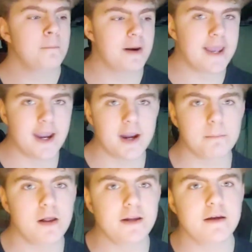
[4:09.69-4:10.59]
But I can't
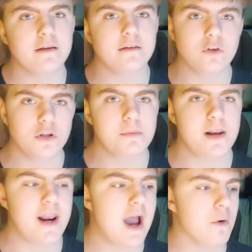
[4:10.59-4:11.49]
complain because it's only been
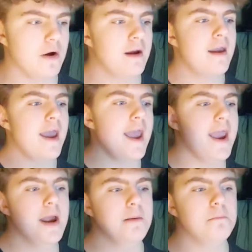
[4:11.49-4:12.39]
an hour
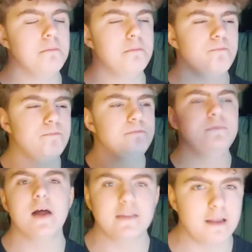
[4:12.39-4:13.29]
and
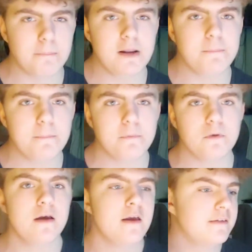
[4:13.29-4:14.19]
not that many
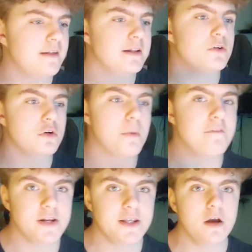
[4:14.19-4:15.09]
people stay tuned to my
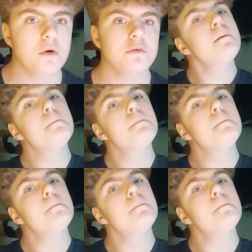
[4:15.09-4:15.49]
videos.